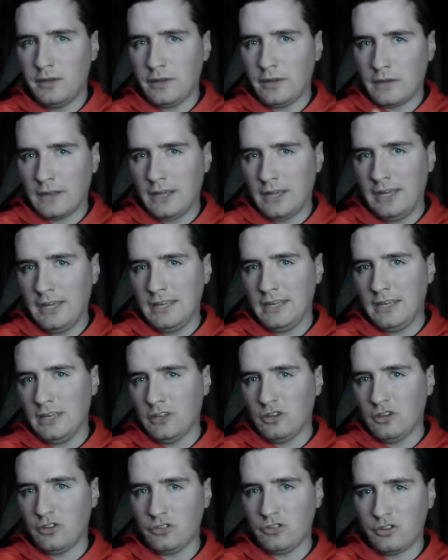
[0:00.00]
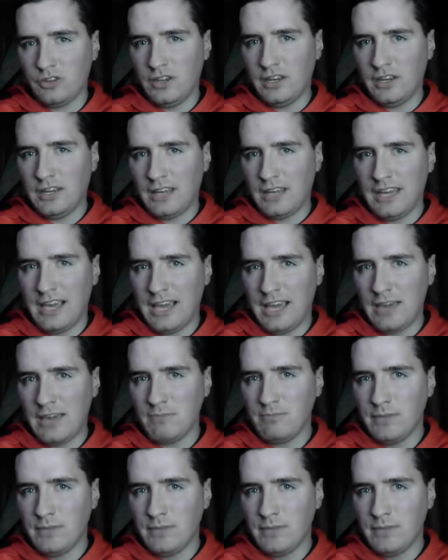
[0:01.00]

late in a game